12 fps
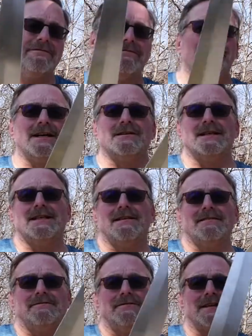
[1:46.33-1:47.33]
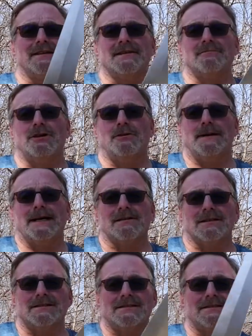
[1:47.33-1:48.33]
very, very well
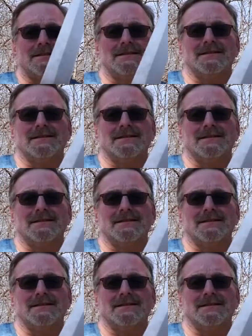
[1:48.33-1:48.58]
balanced.